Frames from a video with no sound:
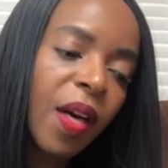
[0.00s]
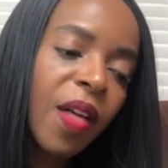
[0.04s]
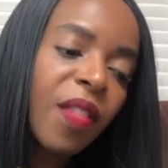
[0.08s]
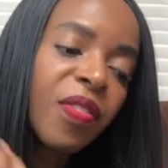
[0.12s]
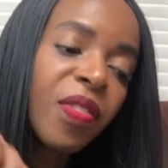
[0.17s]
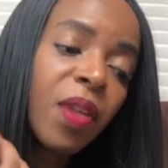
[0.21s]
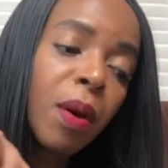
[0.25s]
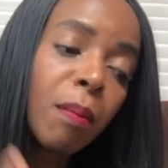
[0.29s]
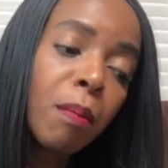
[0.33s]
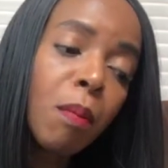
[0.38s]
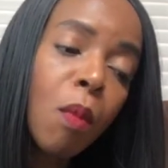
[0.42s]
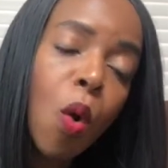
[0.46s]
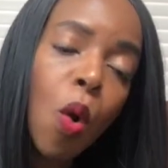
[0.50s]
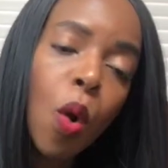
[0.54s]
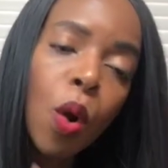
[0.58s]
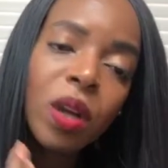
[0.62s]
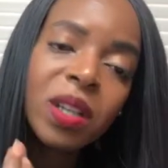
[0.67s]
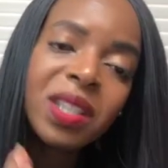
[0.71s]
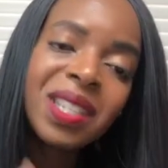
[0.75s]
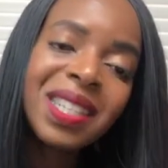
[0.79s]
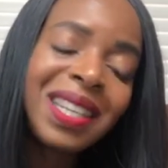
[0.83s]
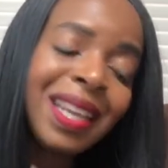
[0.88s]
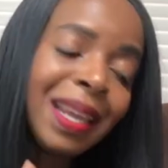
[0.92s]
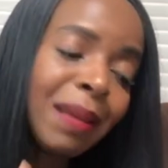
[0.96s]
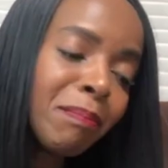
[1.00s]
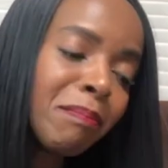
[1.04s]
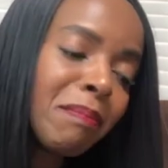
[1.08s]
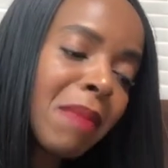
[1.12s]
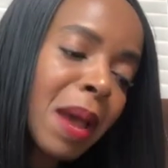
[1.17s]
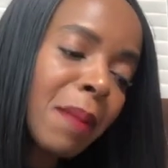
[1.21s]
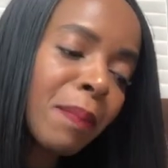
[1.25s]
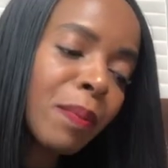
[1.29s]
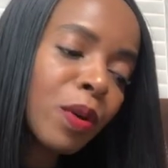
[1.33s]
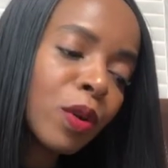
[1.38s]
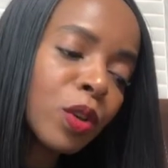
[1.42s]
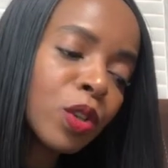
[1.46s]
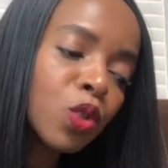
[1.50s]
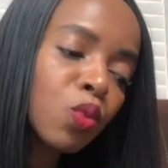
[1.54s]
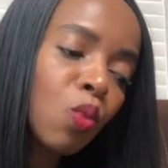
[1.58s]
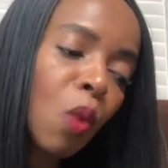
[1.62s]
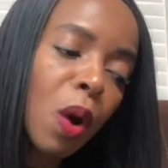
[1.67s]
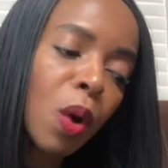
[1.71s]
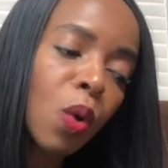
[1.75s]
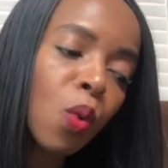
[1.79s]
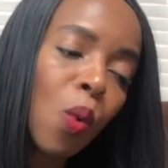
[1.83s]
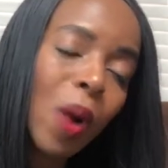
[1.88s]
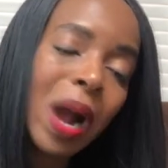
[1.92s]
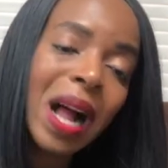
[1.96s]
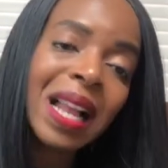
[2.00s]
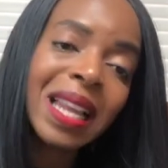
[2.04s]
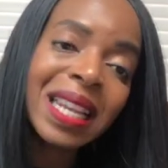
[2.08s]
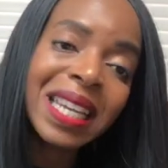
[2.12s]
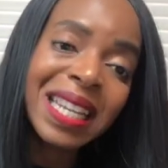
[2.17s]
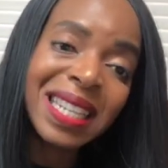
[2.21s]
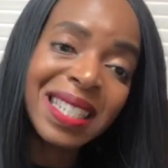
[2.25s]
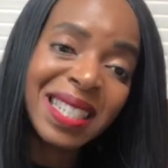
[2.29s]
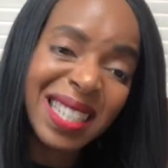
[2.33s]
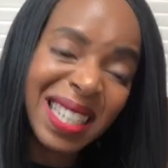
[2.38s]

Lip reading: The more team members work well in